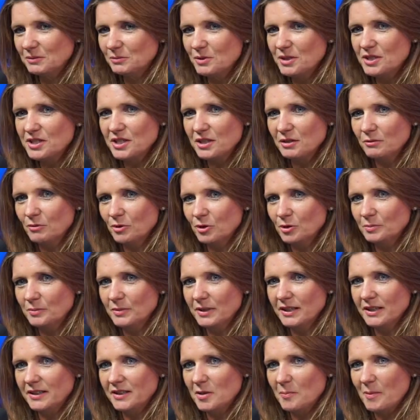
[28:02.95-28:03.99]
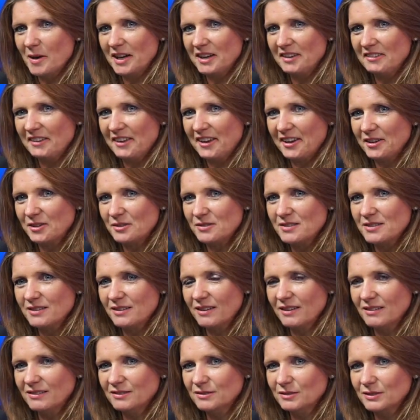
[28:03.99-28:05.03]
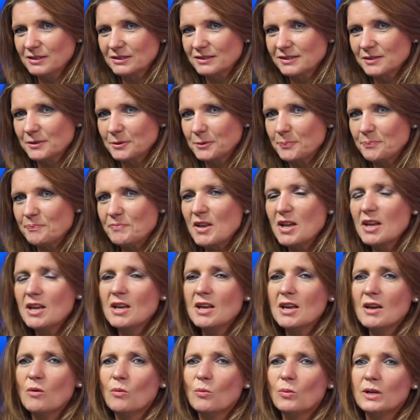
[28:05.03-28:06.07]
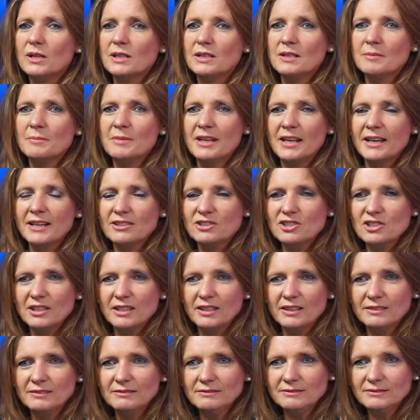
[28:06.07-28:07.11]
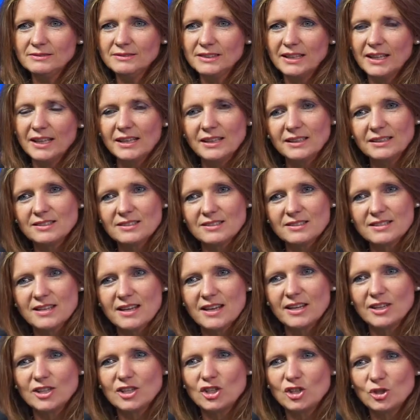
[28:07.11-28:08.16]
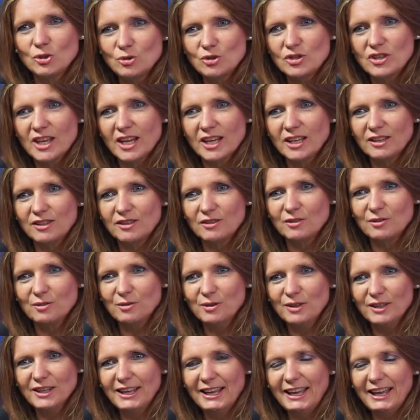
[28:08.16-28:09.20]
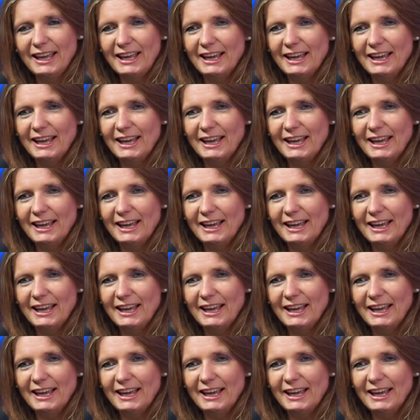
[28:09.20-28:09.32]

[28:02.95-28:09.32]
reading room in the back of the house in Longueville. So, William and Aisling, can I just say a huge thank you?